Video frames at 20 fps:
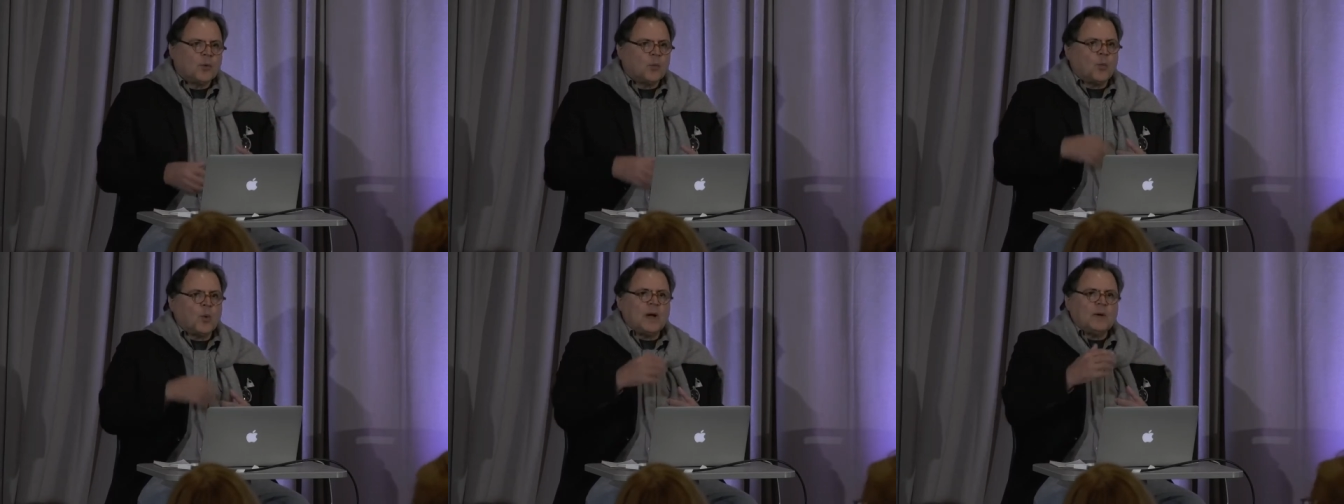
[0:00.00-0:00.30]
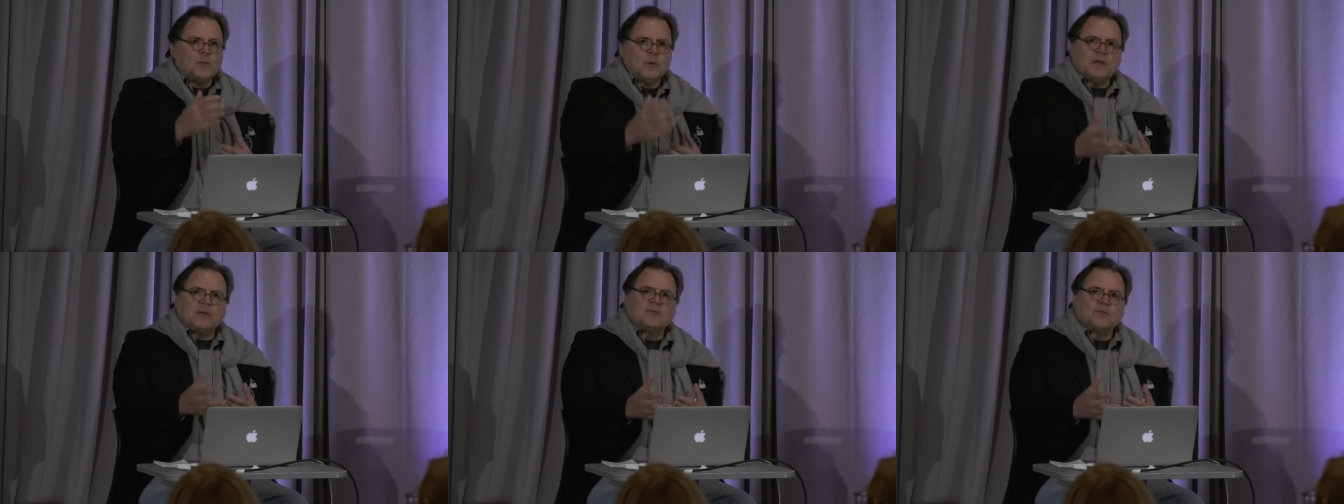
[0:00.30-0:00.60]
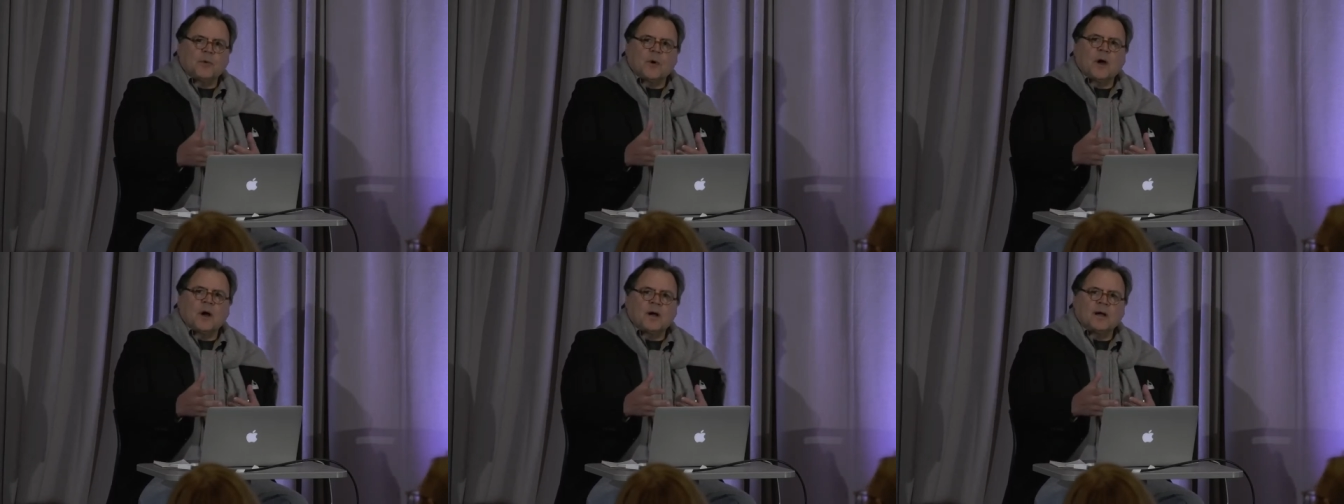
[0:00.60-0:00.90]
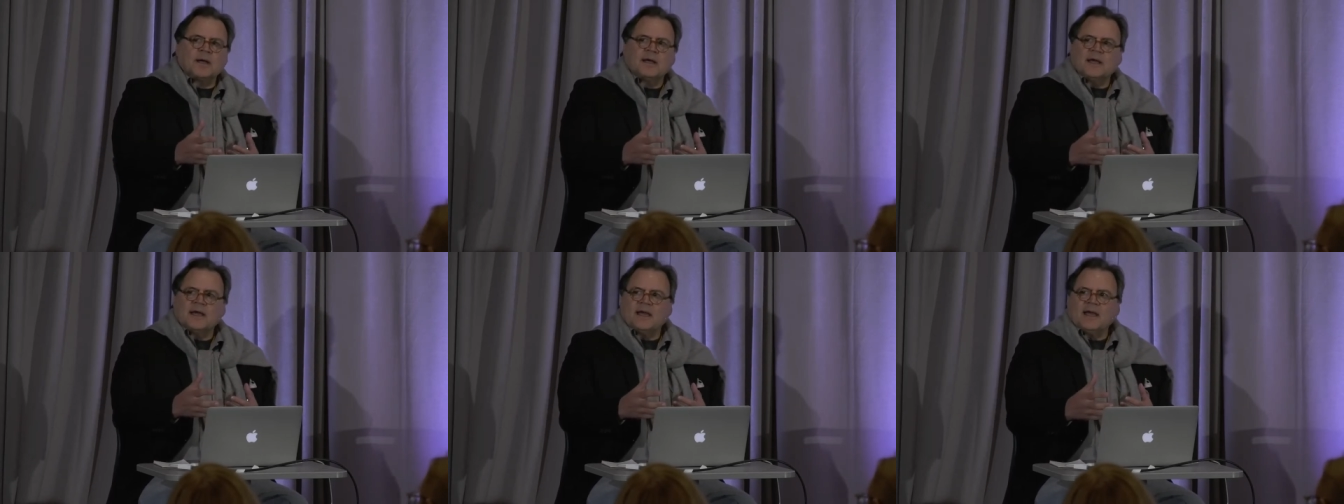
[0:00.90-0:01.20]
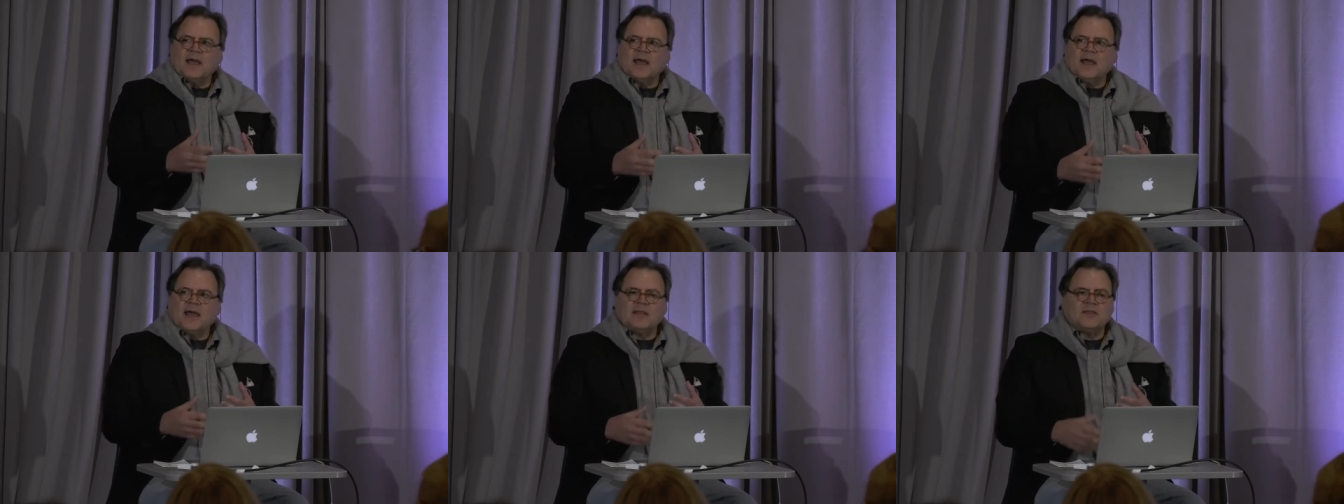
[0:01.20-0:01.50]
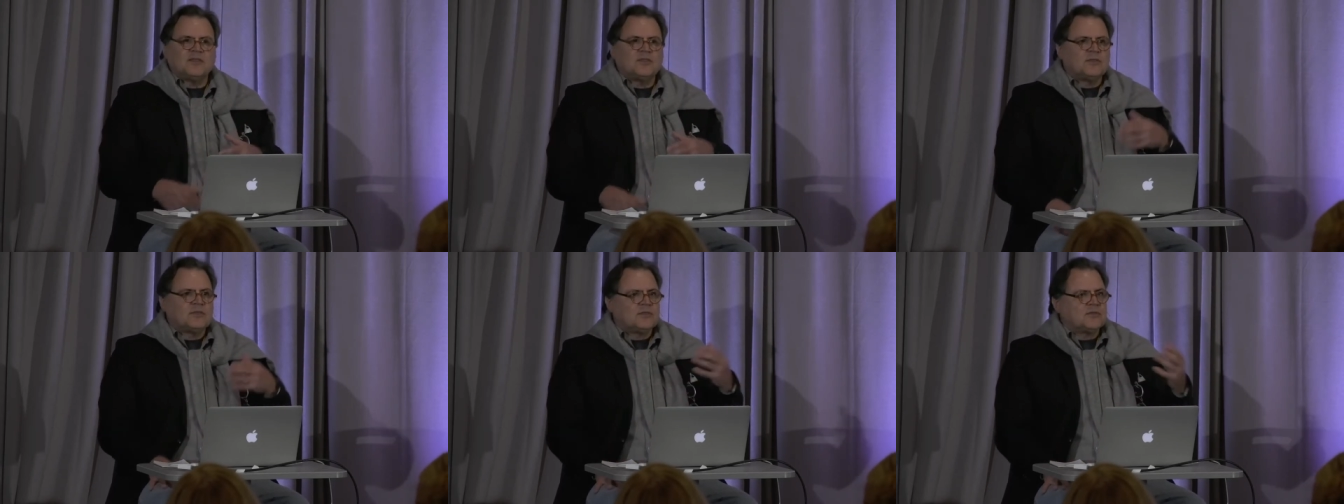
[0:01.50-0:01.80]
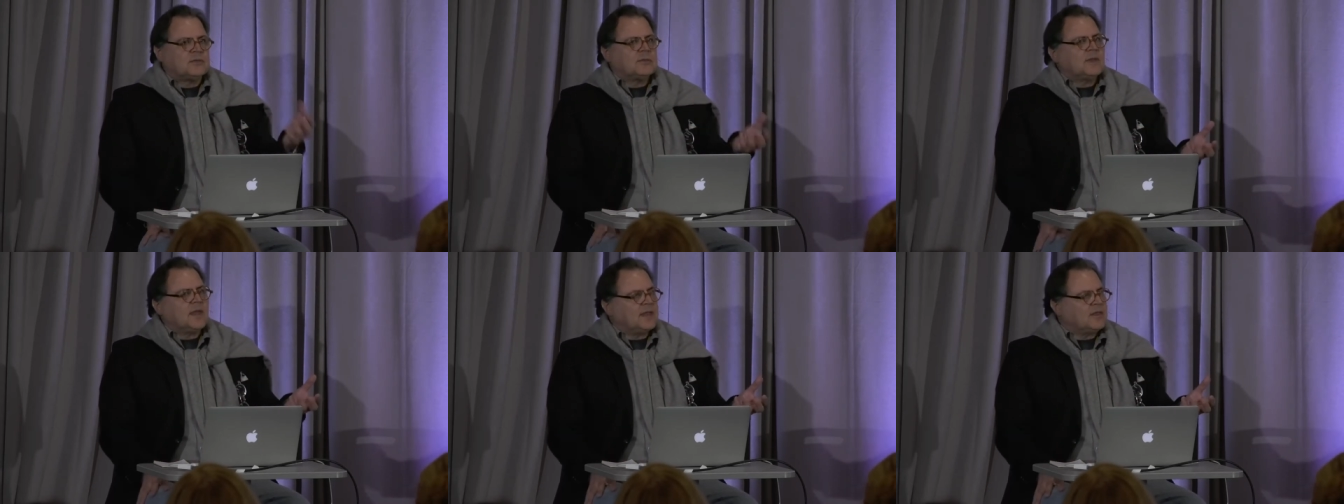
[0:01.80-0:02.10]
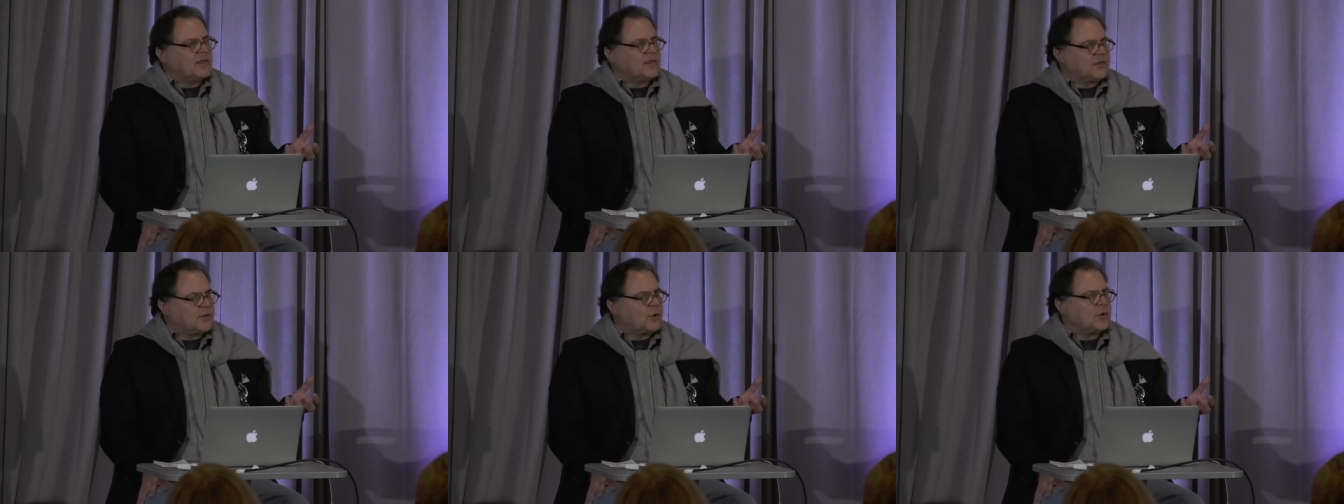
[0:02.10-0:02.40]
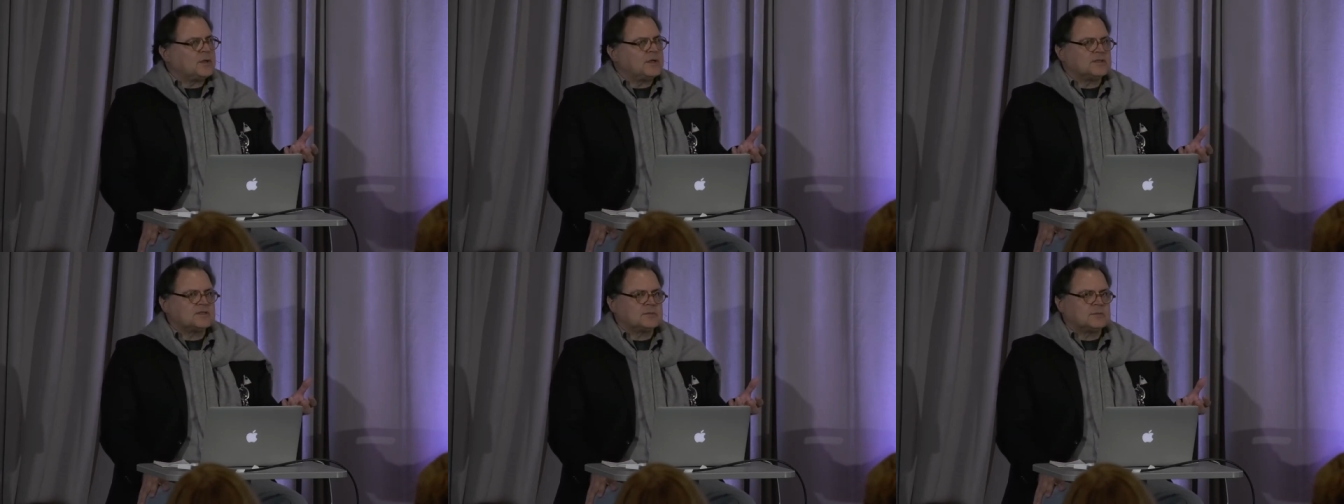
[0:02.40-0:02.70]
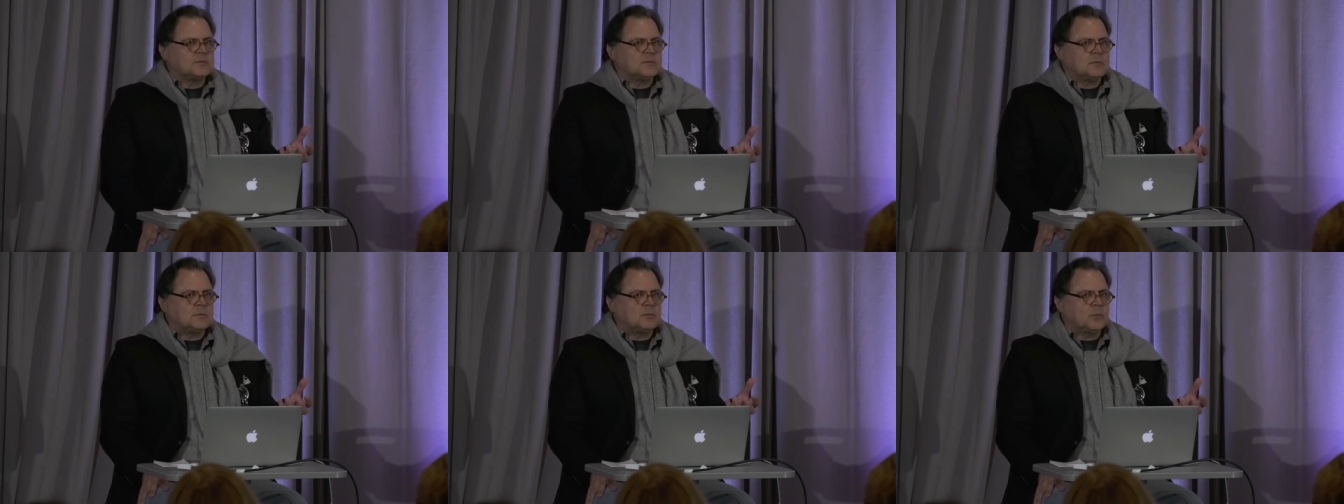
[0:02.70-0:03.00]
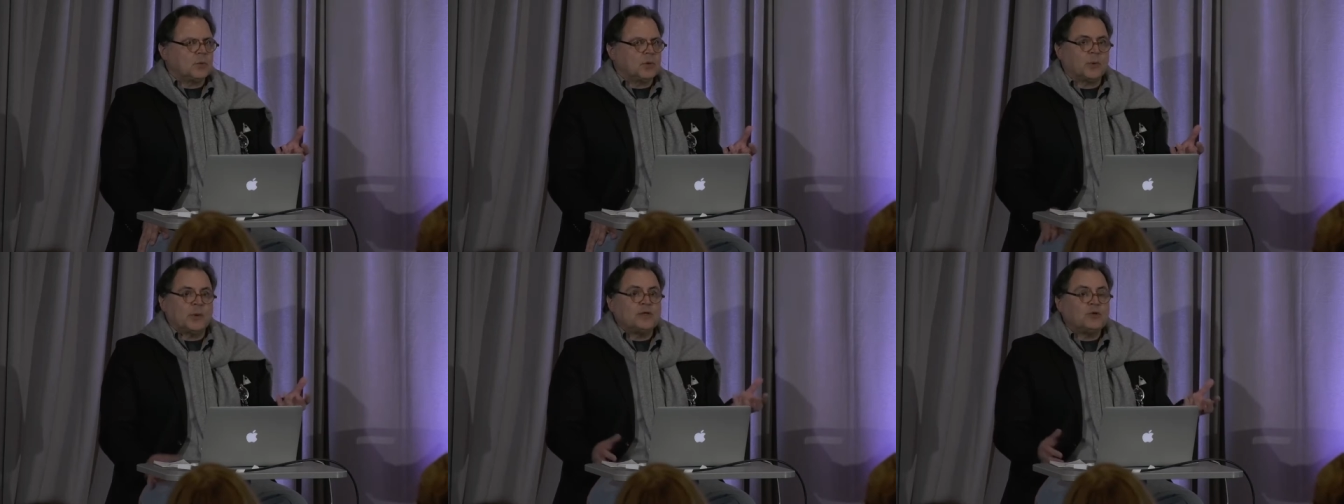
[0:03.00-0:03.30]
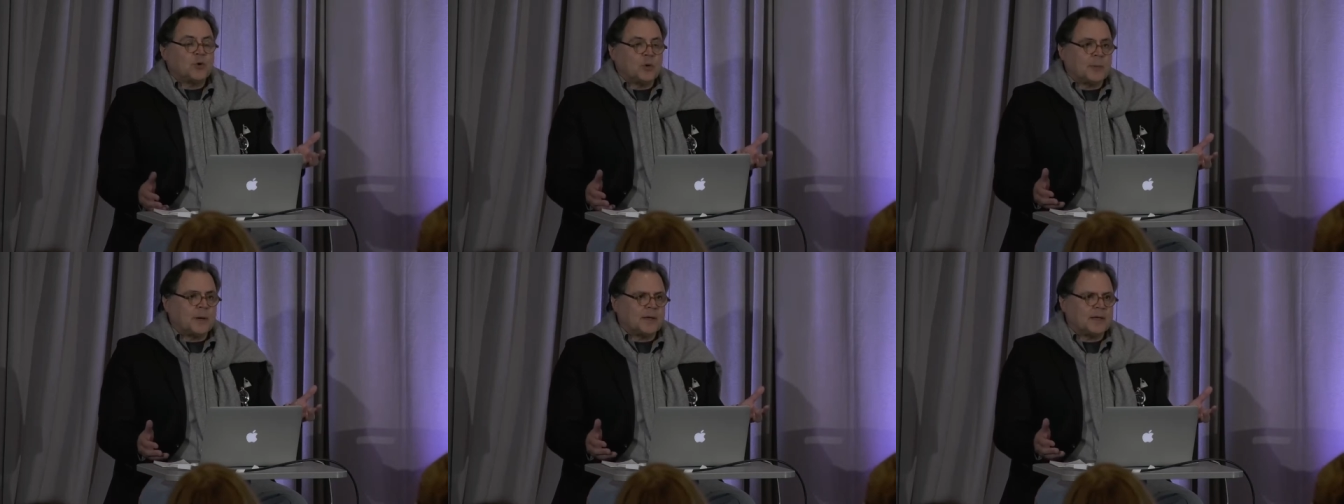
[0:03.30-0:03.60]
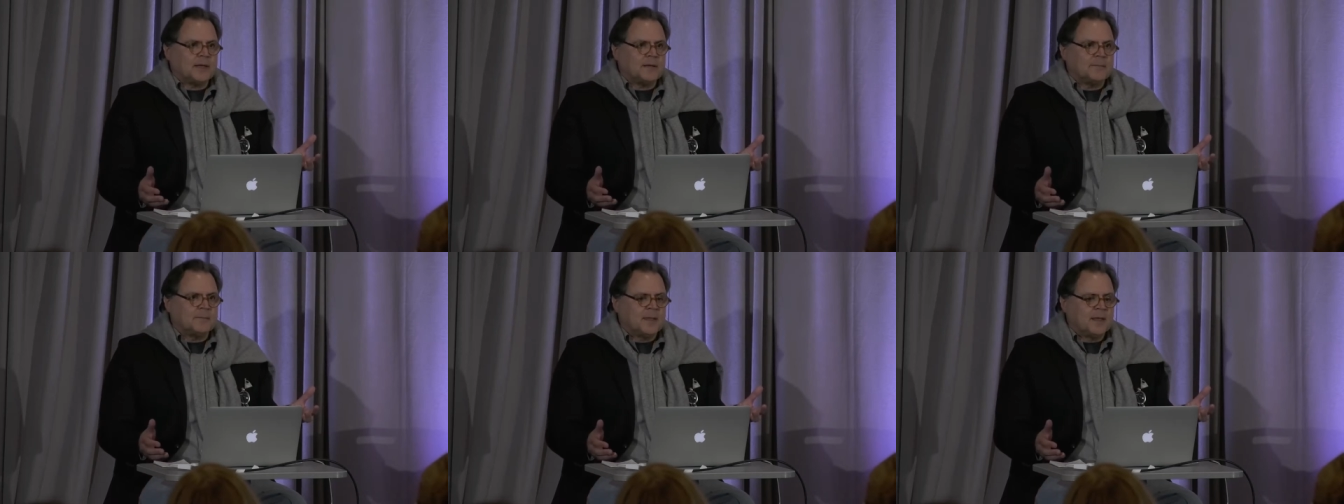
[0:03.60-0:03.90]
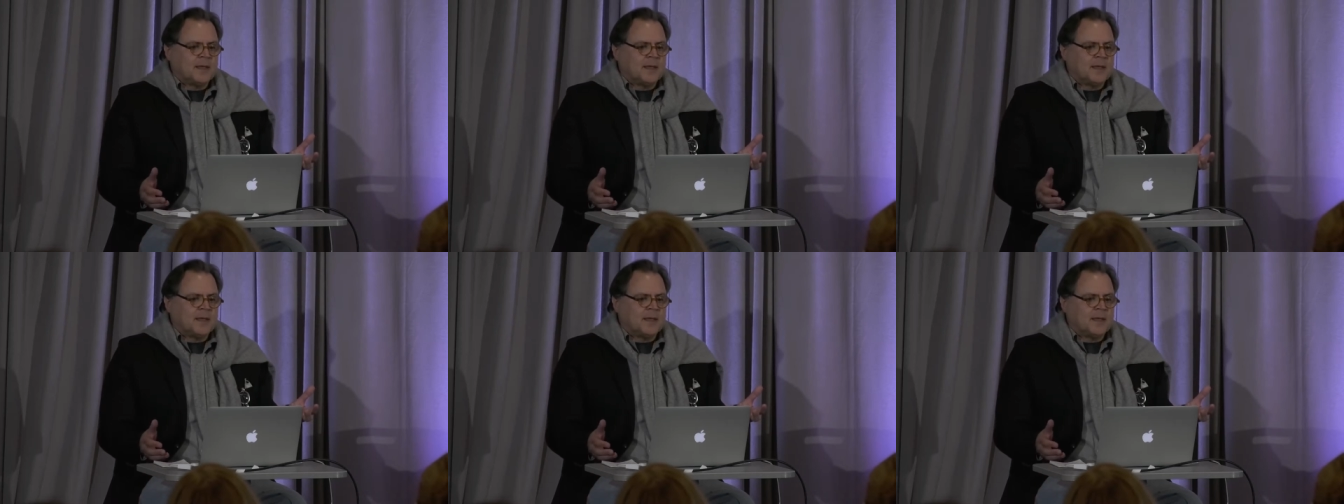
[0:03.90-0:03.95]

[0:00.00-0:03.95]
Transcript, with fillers: What went wrong? And, and the third is, what do I do about it?